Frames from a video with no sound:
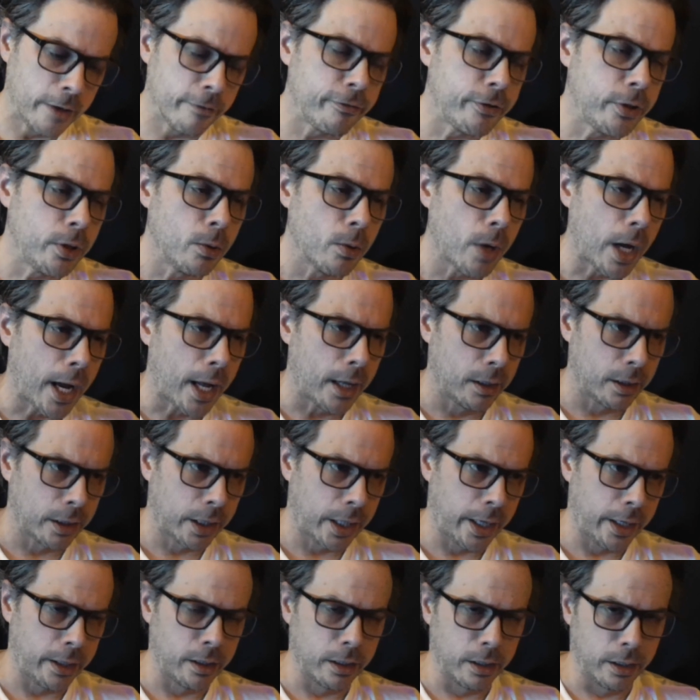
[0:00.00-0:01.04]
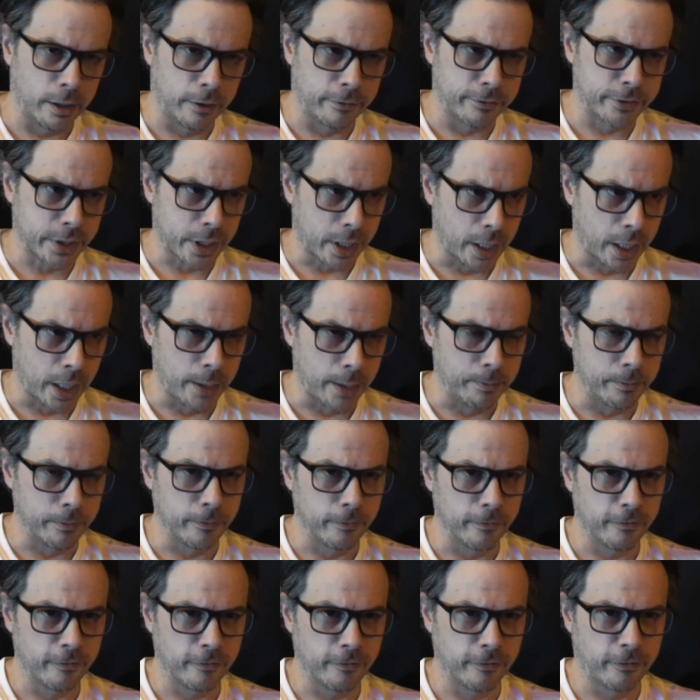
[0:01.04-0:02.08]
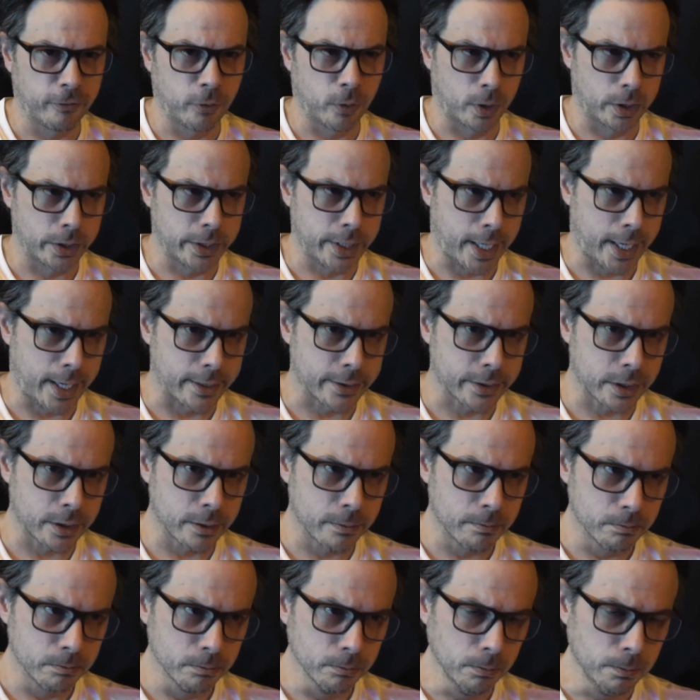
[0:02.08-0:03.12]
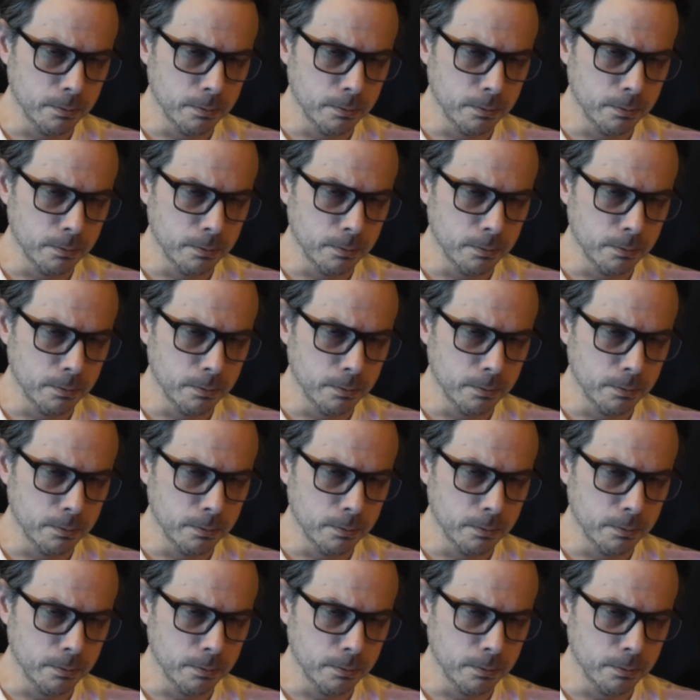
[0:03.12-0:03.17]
if you allocate enough time for a task,